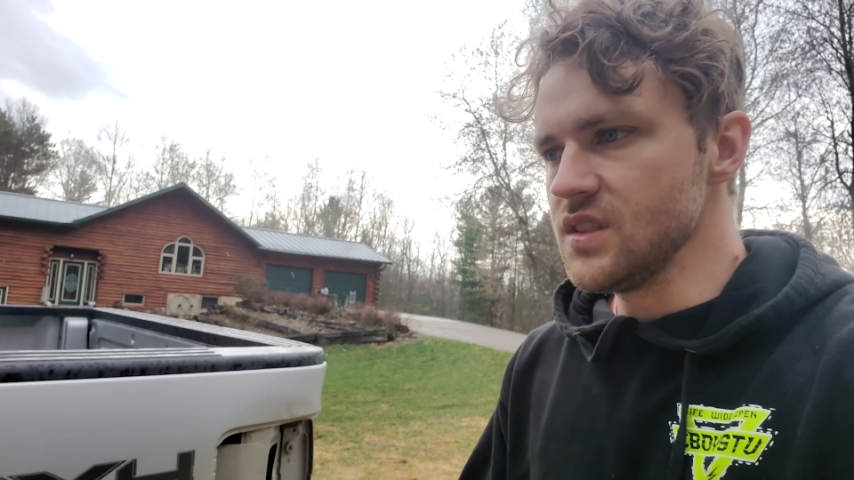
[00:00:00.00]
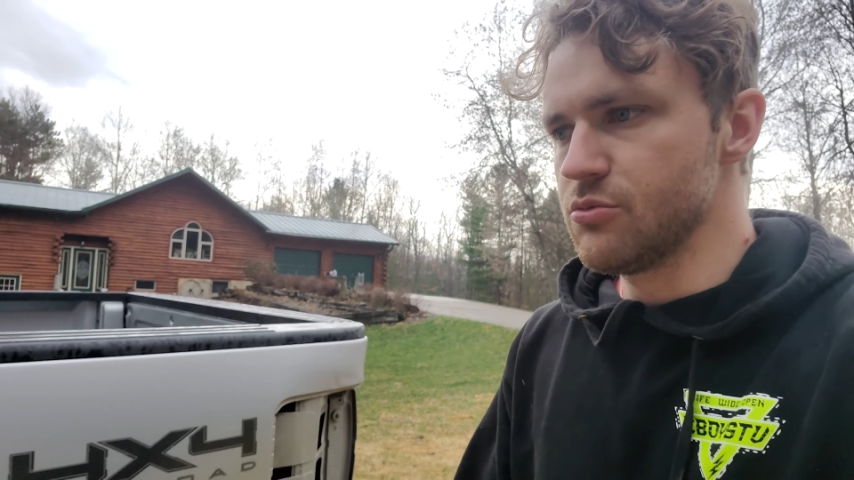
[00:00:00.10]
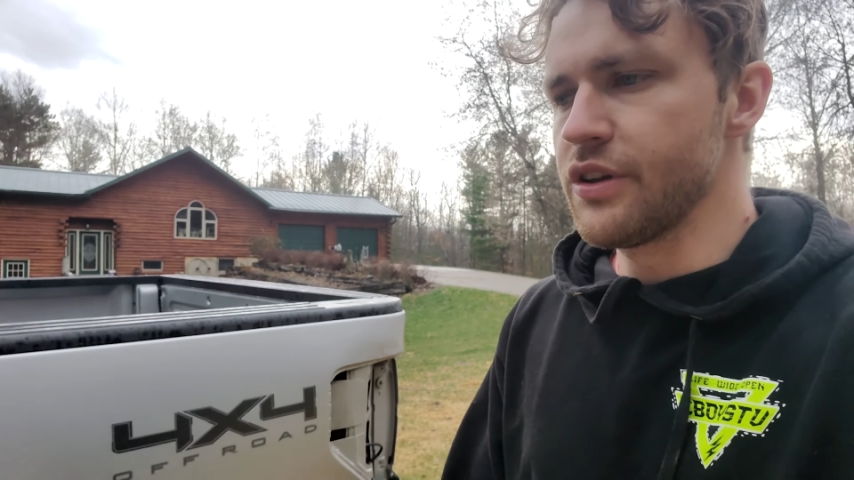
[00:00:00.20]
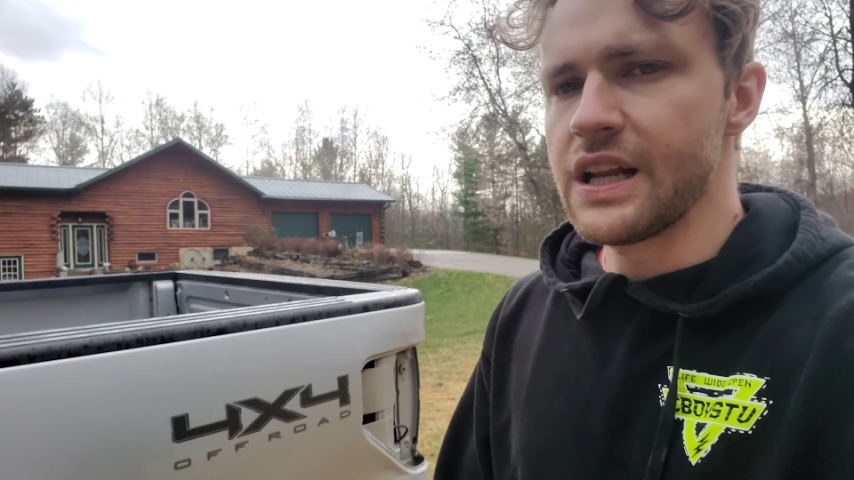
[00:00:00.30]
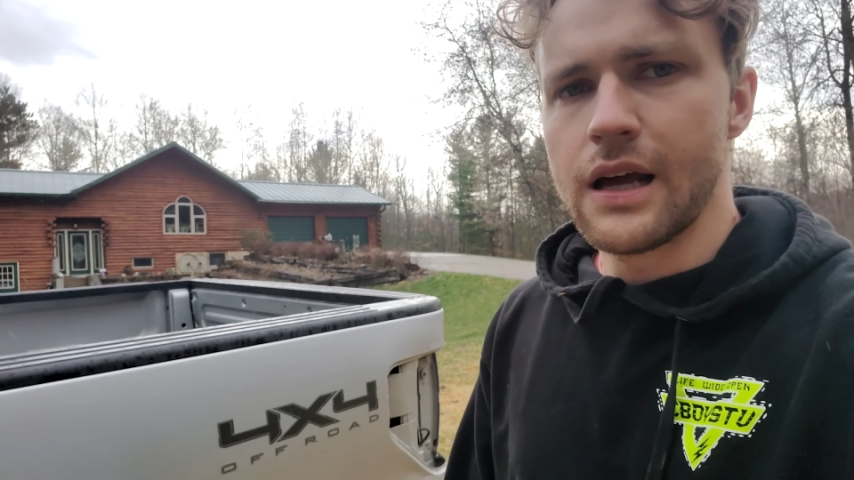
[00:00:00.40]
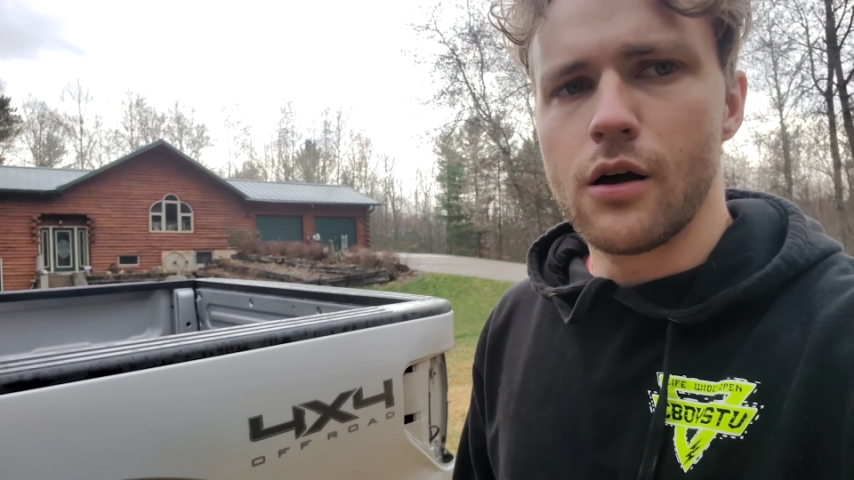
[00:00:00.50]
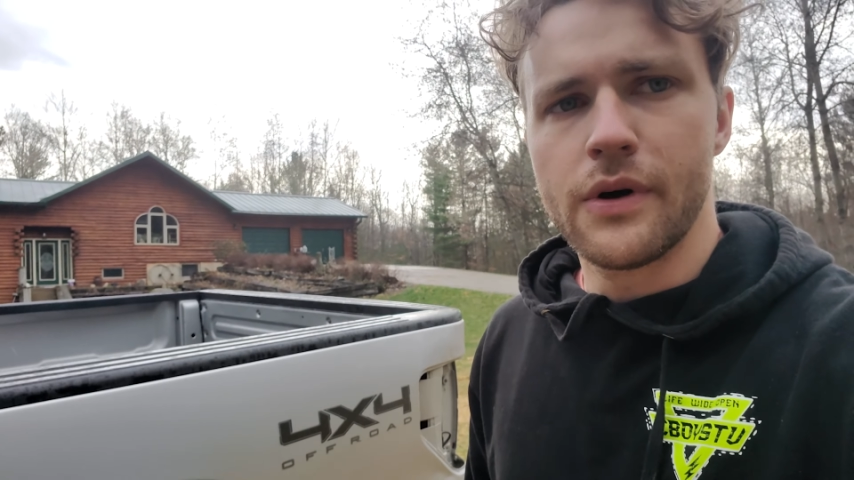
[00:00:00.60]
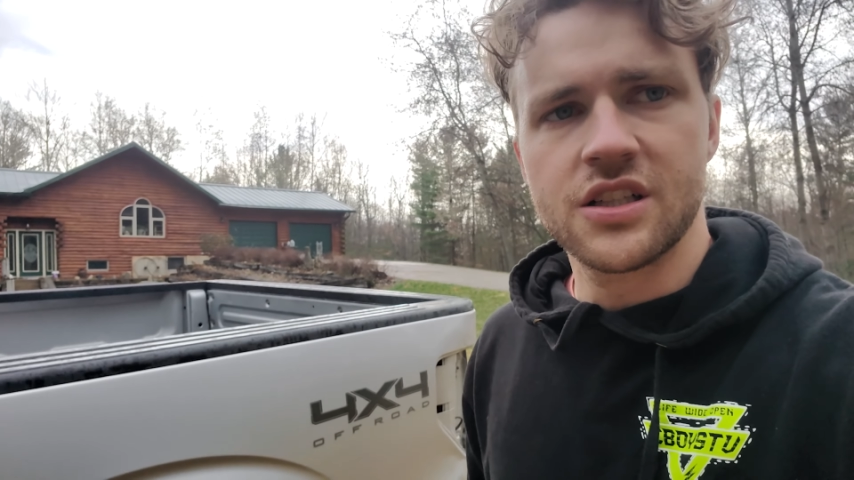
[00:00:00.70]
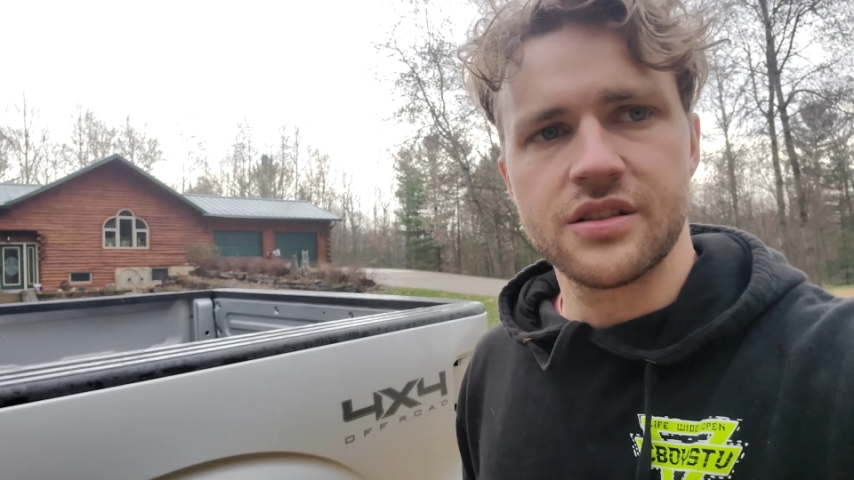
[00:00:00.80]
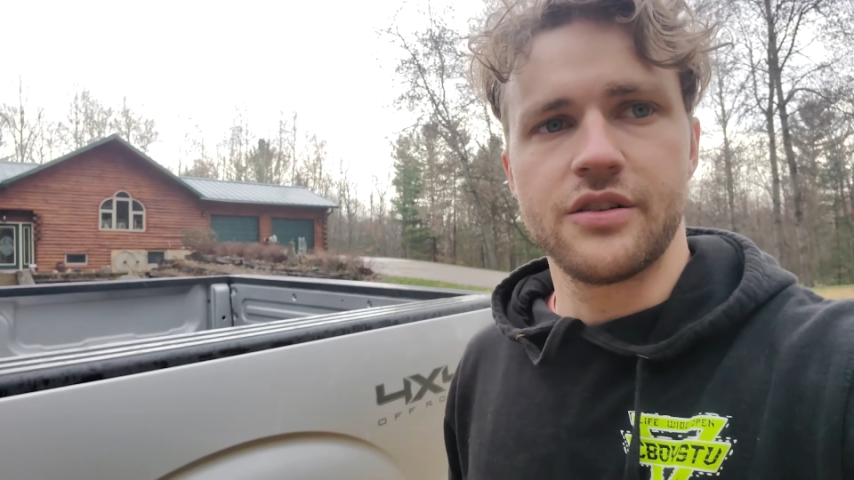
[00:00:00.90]
really not all
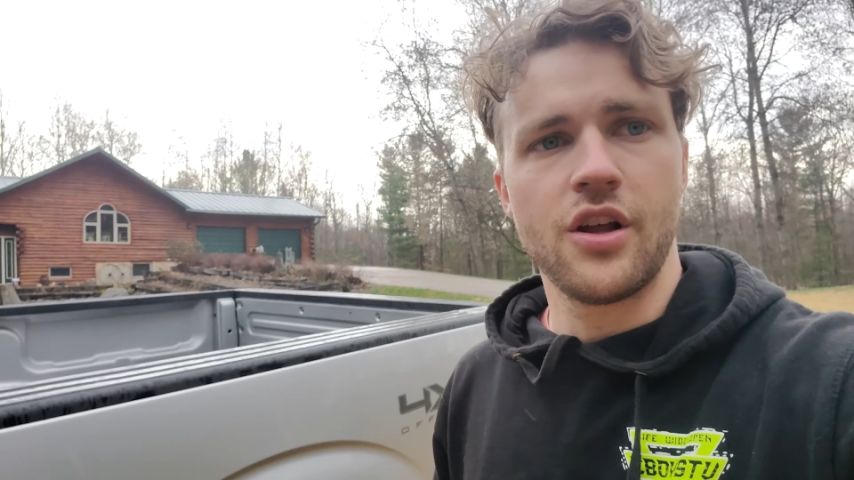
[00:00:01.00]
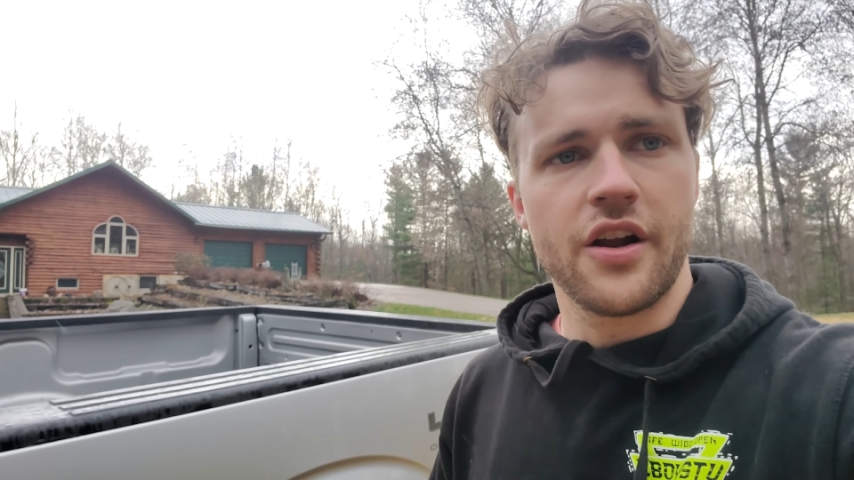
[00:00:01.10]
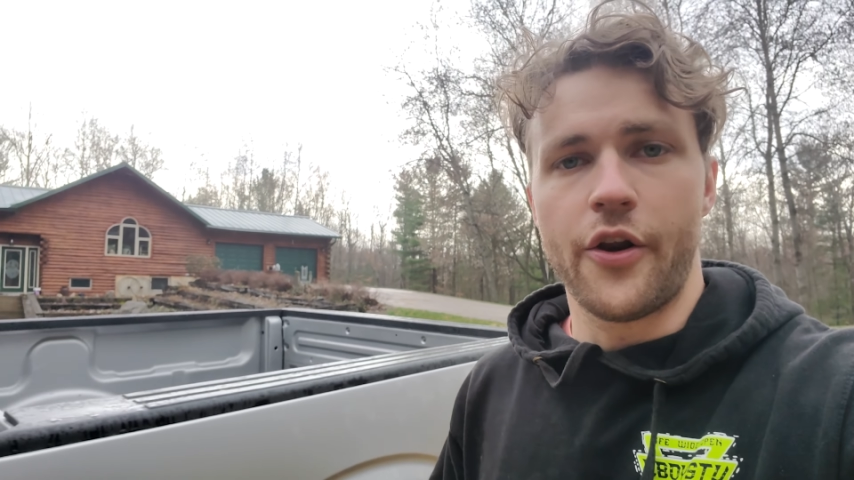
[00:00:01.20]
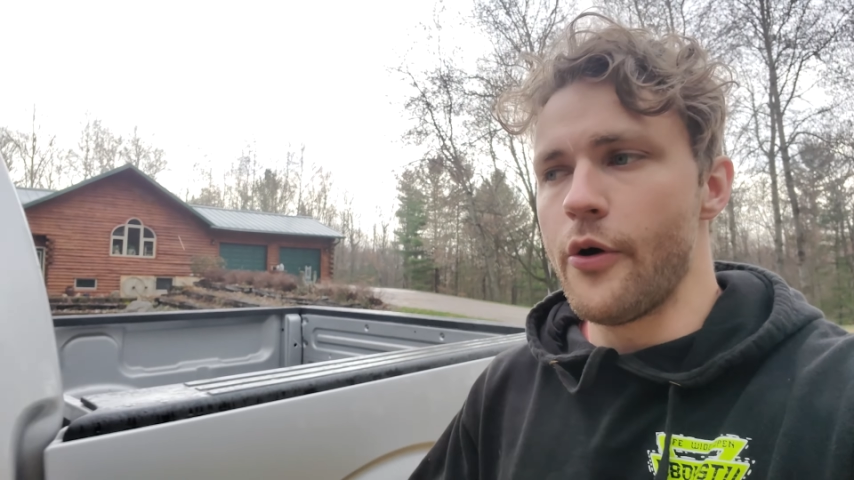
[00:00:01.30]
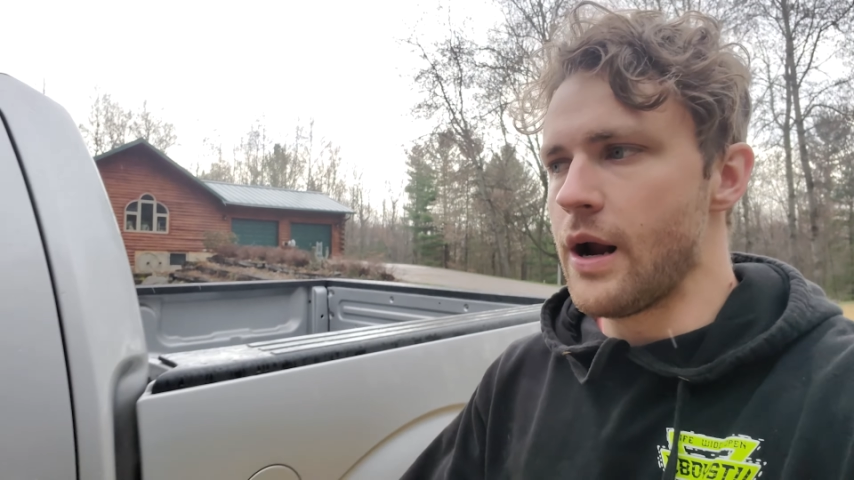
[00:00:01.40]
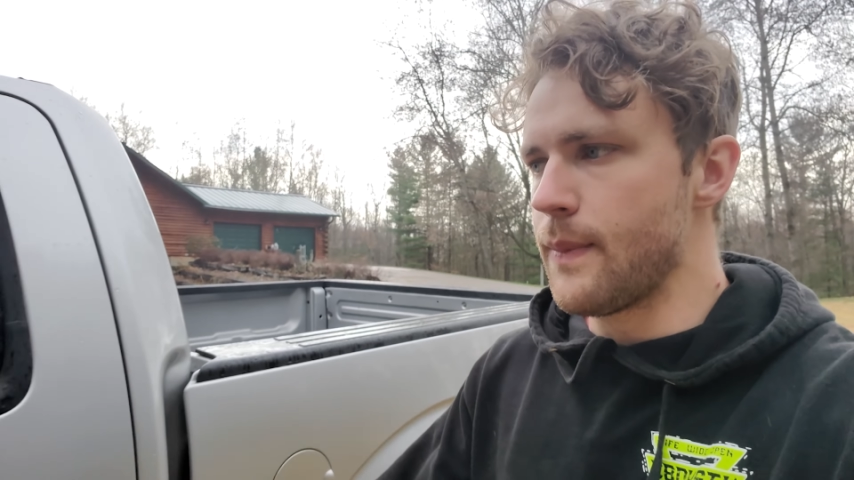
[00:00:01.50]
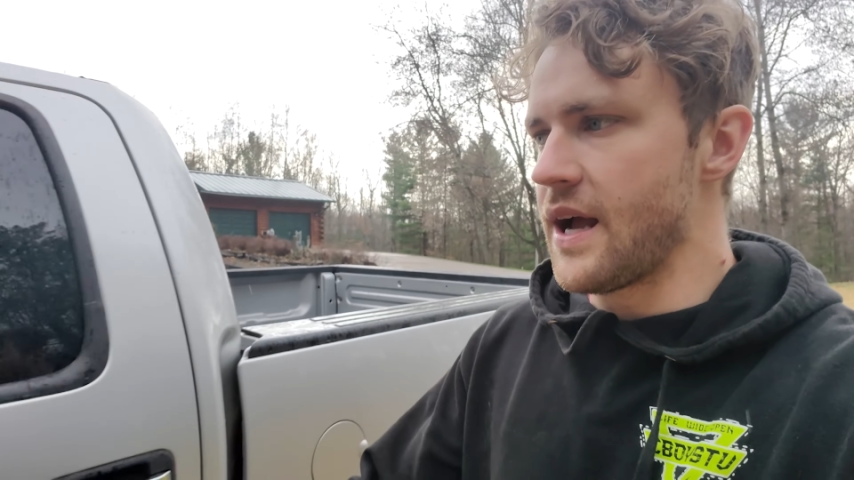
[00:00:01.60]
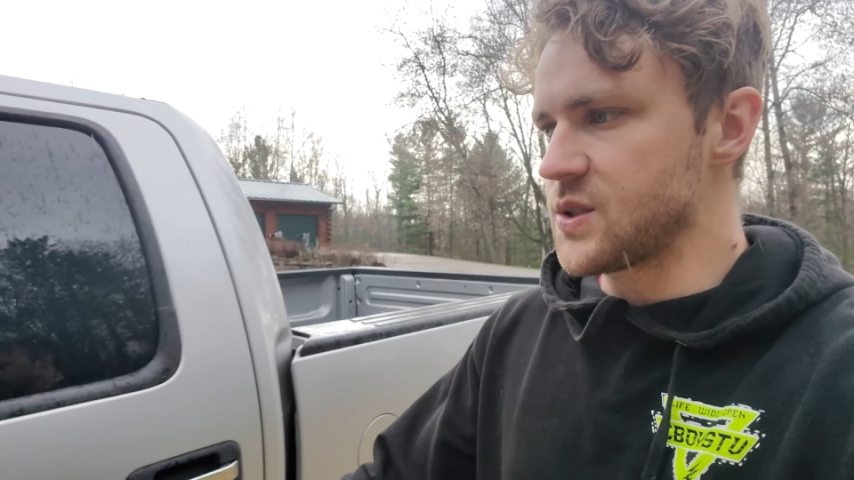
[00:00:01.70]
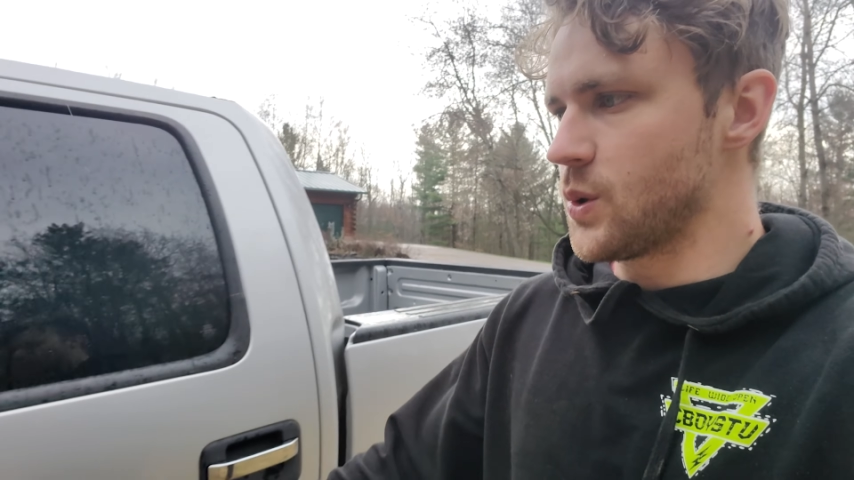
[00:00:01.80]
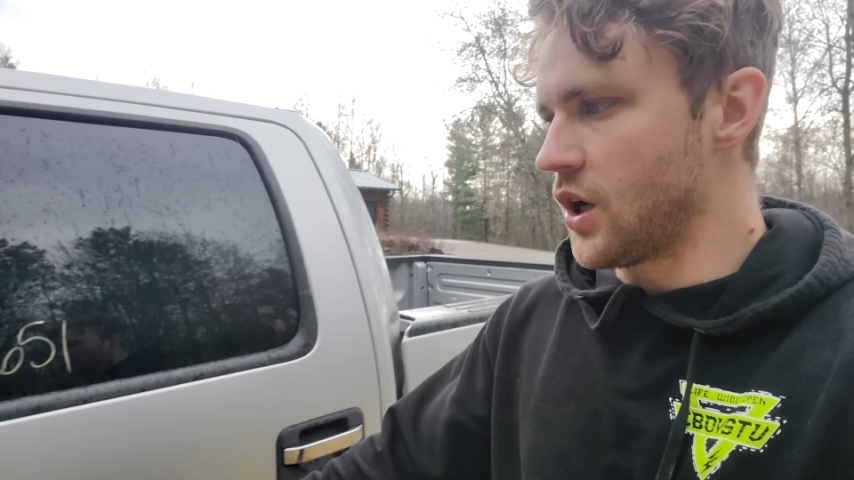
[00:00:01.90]
much. No airbags went